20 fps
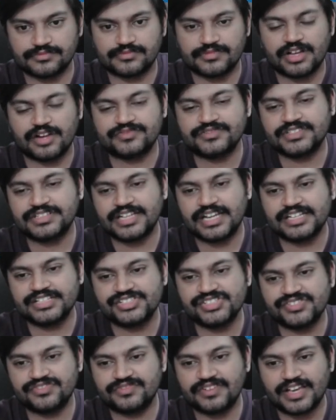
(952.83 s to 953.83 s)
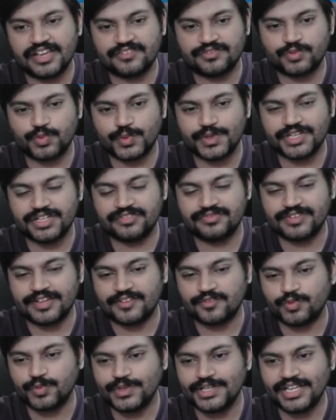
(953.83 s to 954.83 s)
after knight g5, queen
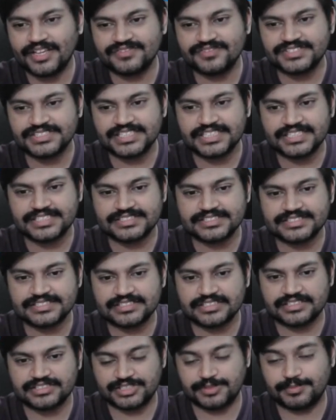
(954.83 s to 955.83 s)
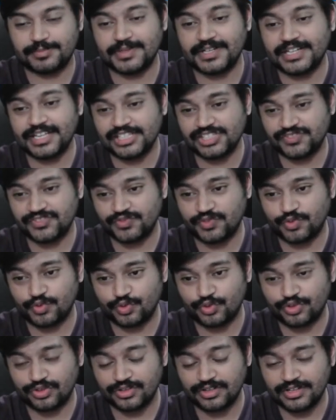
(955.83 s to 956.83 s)
d5, queen f6, she played
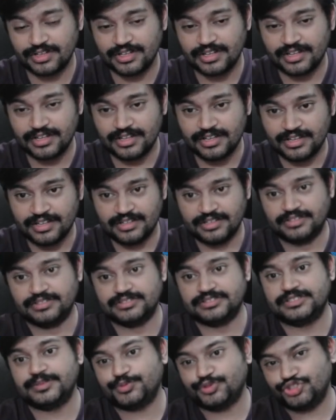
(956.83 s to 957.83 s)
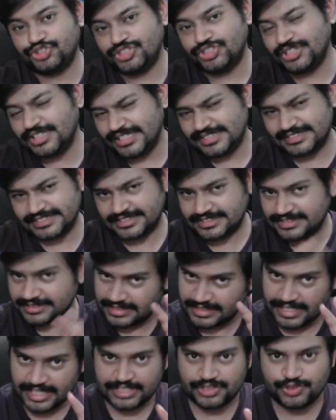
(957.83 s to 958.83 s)
h4. The position is
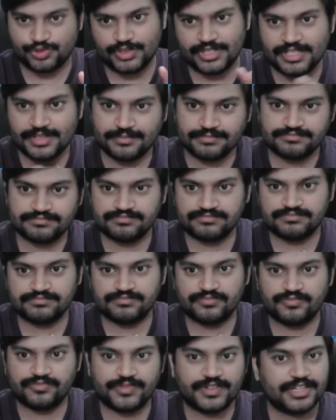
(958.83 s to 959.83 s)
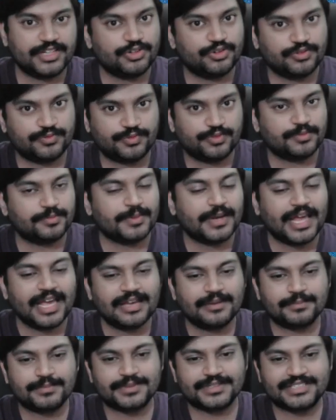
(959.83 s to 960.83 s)
actually very good for
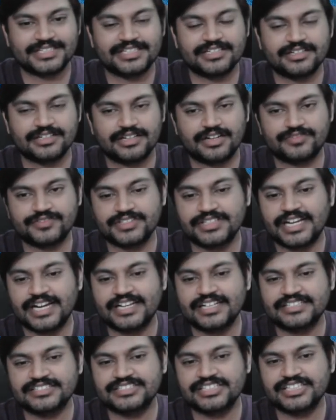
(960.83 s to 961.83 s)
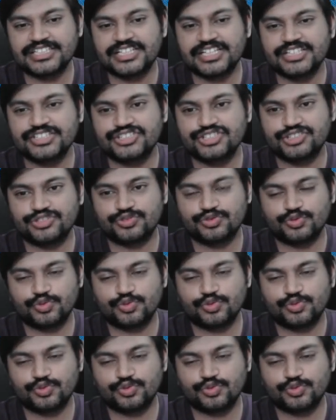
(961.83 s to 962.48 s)
black, but here after knight s3, king g2,